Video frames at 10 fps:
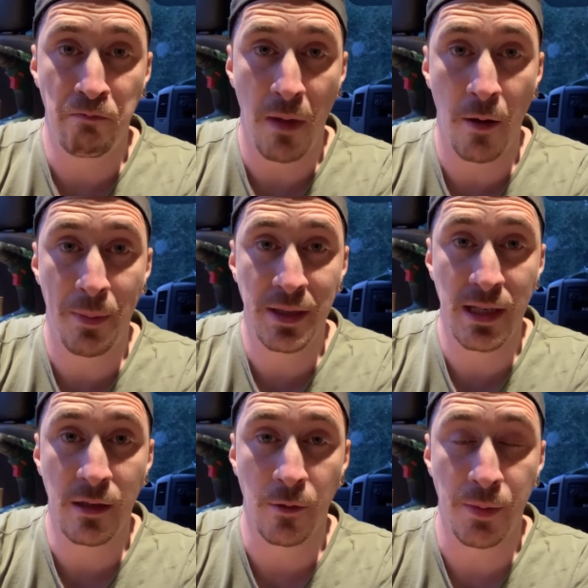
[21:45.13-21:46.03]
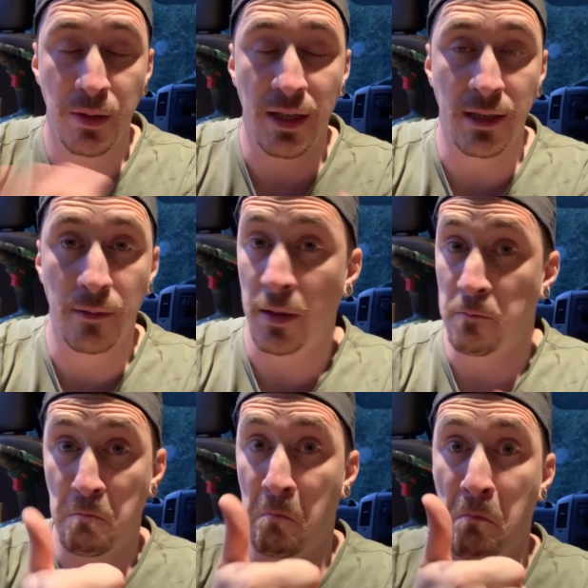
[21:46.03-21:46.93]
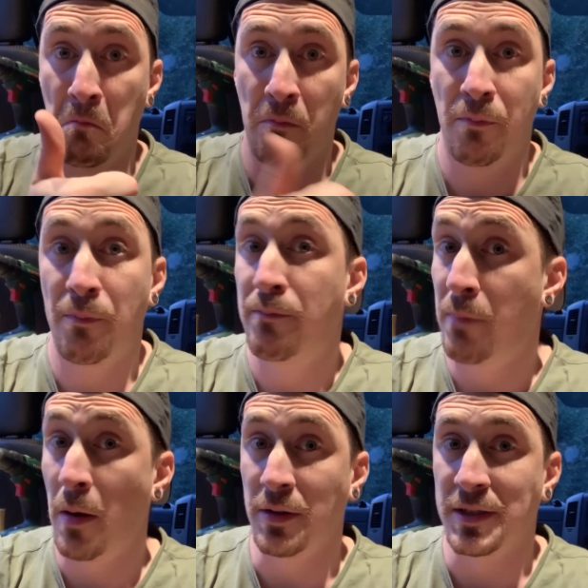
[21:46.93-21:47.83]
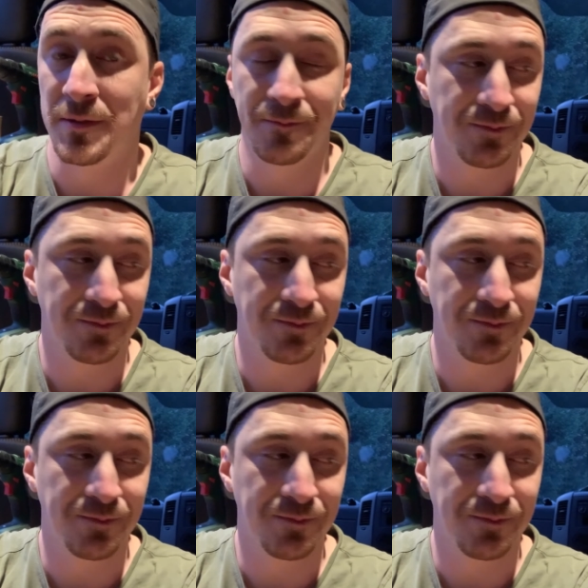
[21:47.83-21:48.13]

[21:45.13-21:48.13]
LPG or butane. I'm like, bonus.